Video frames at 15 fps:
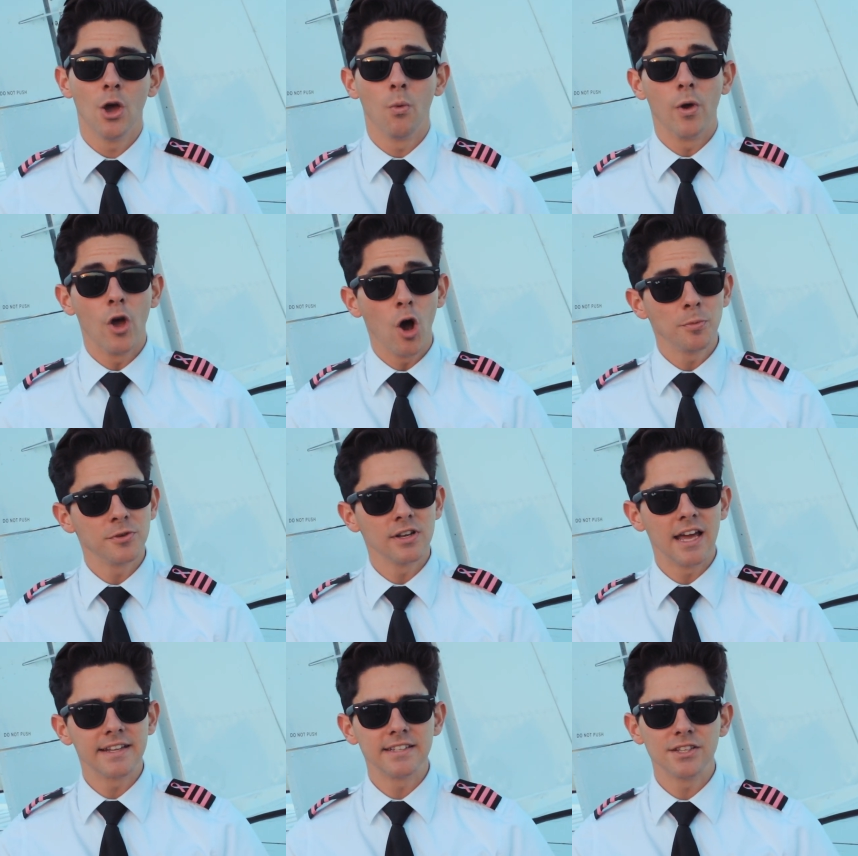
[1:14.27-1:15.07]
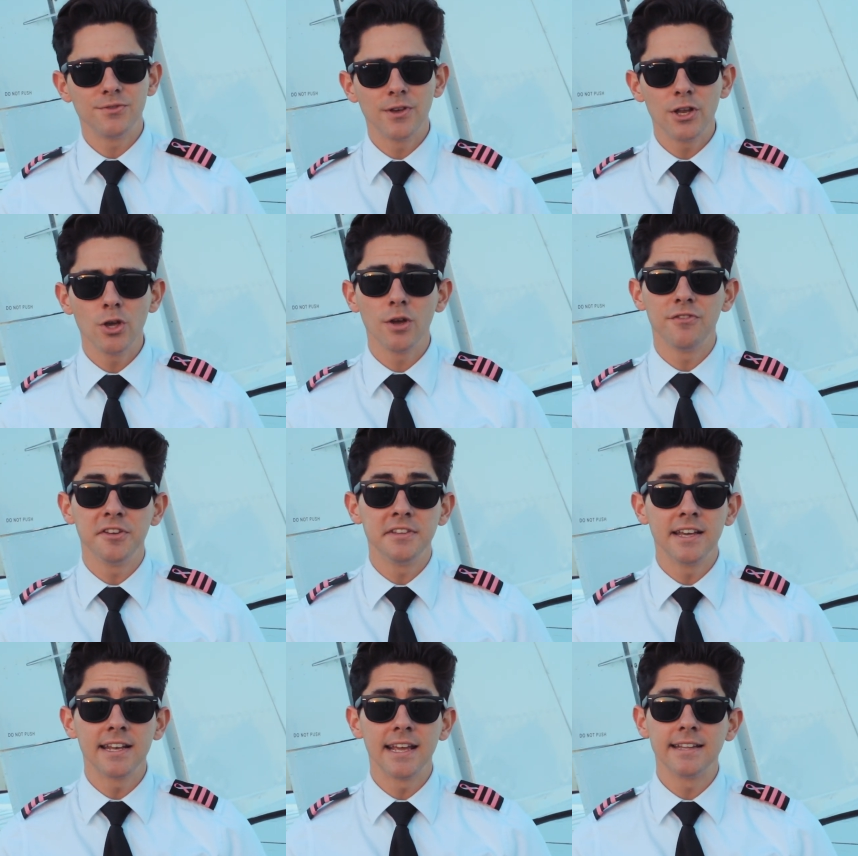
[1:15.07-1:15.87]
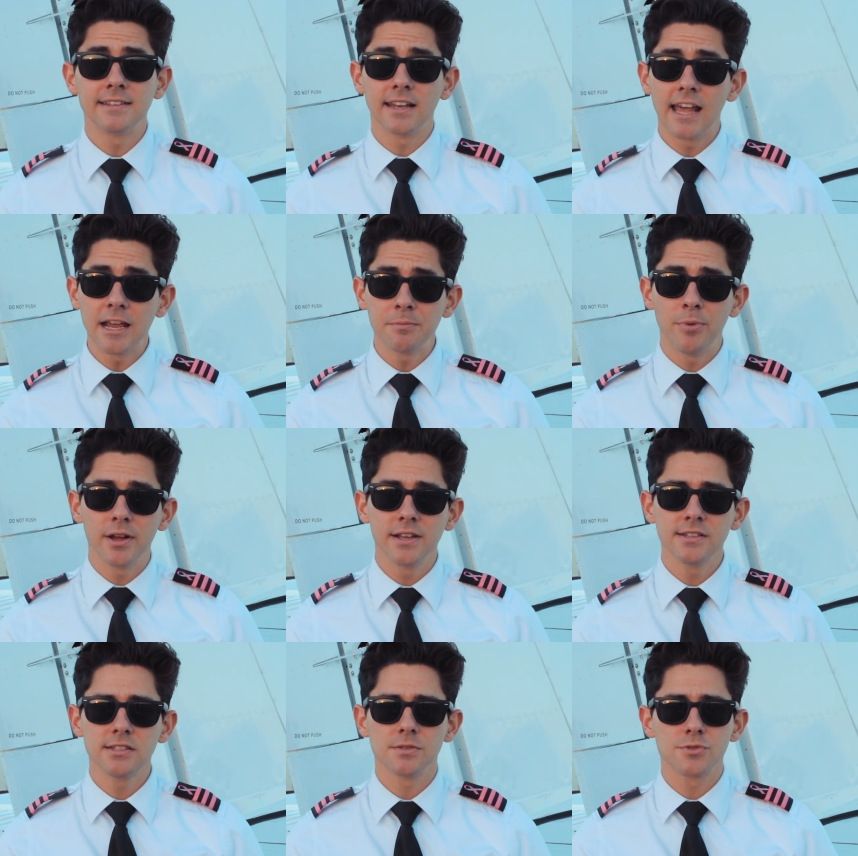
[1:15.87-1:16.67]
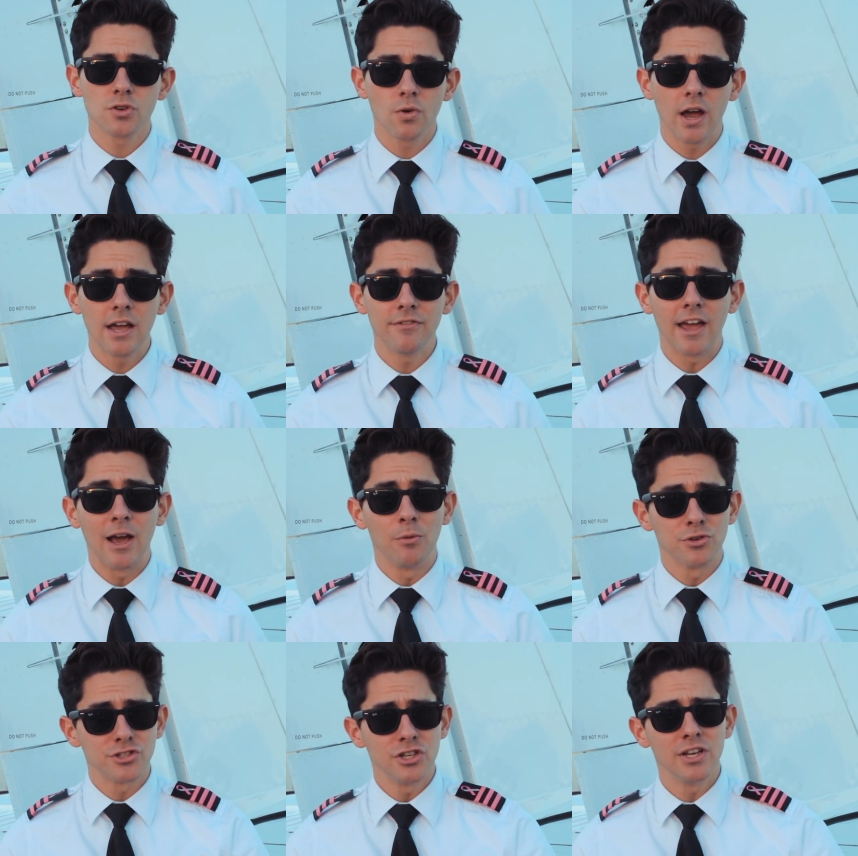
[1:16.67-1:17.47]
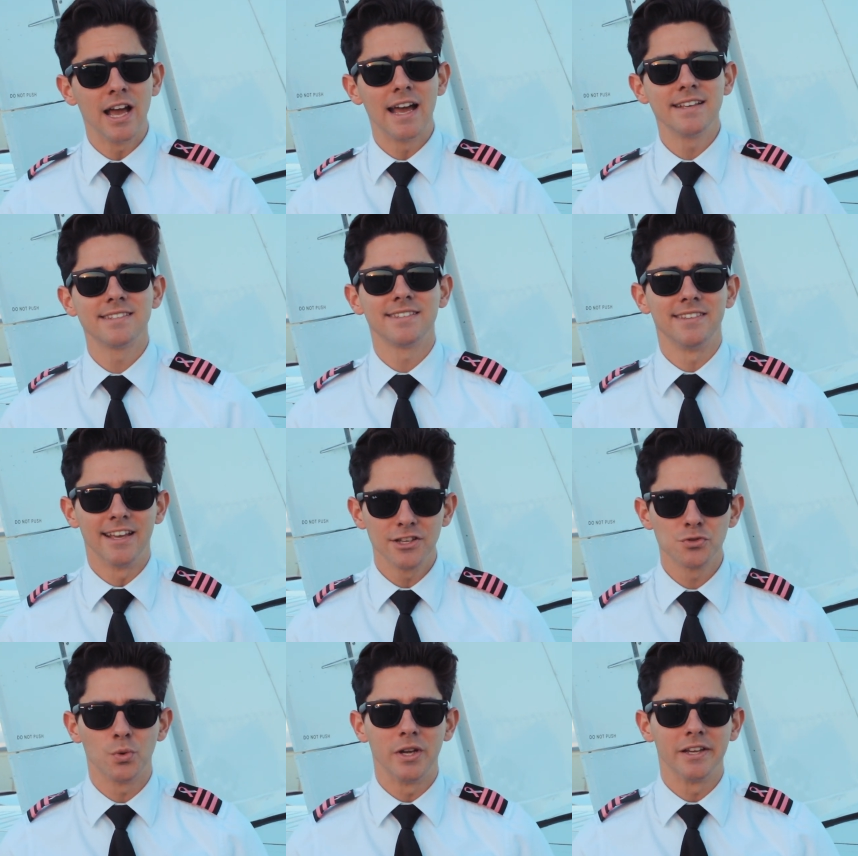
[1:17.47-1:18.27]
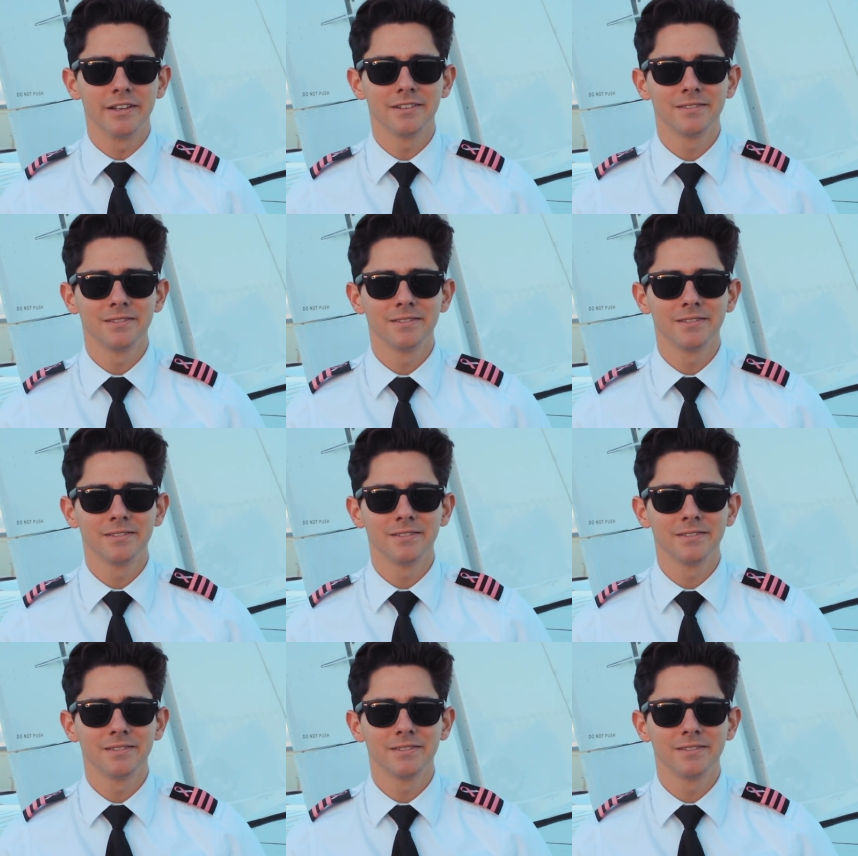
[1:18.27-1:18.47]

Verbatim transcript: We hope you liked this video. If you did, hit the like button, subscribe, and we'll see you guys next week.